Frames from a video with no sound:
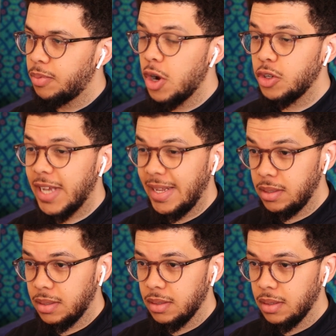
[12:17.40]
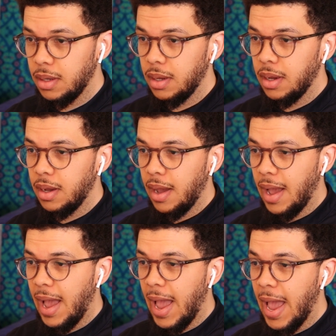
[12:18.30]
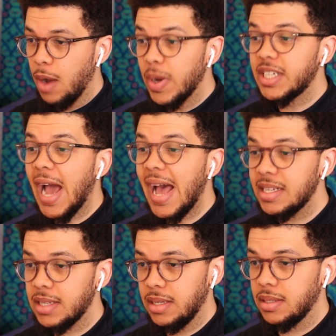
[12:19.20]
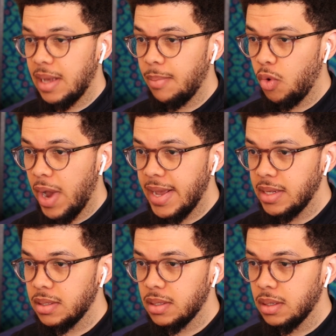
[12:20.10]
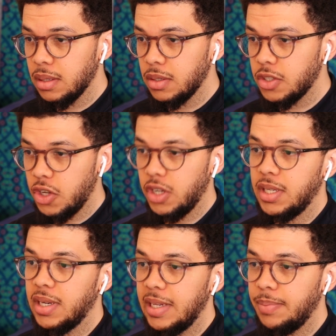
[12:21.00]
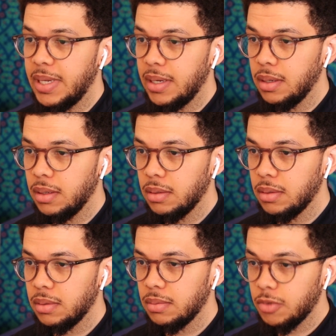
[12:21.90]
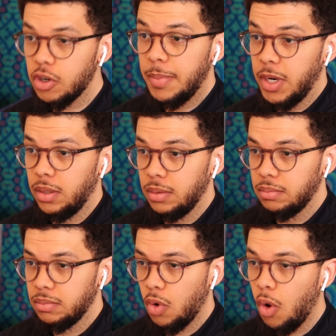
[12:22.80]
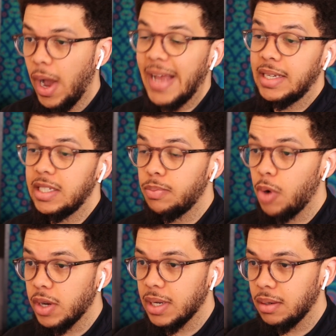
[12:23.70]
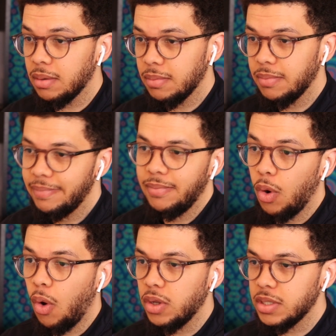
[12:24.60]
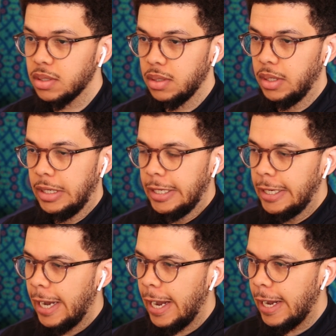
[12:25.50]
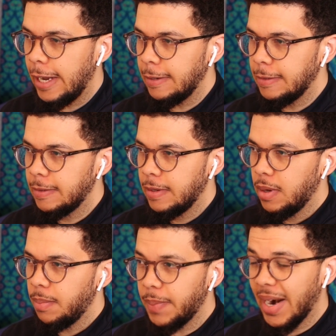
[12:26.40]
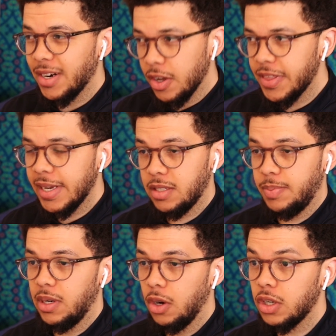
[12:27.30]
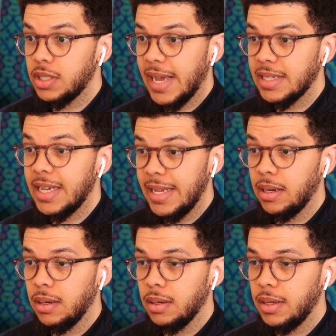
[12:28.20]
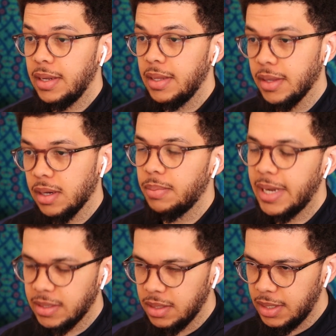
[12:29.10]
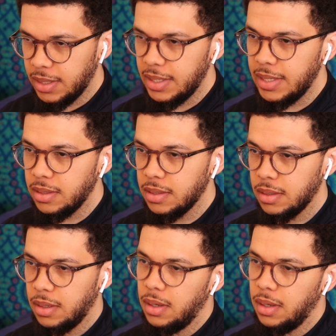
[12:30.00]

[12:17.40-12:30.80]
protest, which has in some ways certainly been criminal, or at least broken laws. But I don't think it's been looked at in the complexity it needs.